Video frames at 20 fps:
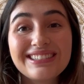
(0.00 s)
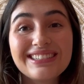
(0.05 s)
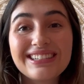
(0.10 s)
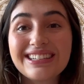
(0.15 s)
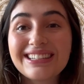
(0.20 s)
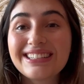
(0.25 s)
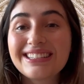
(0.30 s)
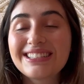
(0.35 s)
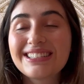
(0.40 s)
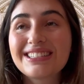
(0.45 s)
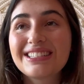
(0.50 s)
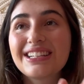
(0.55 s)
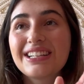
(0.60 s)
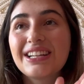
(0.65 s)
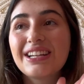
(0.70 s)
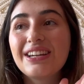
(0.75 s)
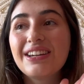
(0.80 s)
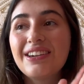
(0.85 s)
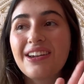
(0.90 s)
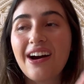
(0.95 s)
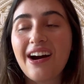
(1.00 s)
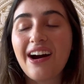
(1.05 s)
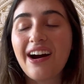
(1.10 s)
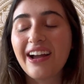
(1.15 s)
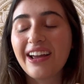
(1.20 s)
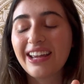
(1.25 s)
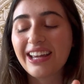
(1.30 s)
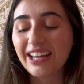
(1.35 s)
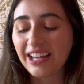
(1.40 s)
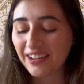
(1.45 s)
just not
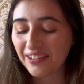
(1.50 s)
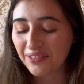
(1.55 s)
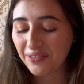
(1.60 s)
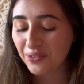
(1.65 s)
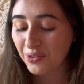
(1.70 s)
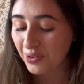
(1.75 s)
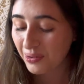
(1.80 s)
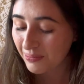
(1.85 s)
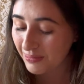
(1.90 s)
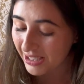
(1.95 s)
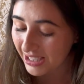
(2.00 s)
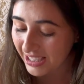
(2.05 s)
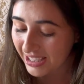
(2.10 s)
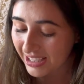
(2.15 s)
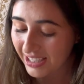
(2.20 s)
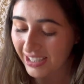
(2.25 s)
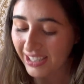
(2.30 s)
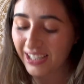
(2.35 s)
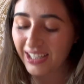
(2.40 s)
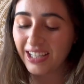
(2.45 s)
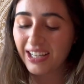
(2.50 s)
it for me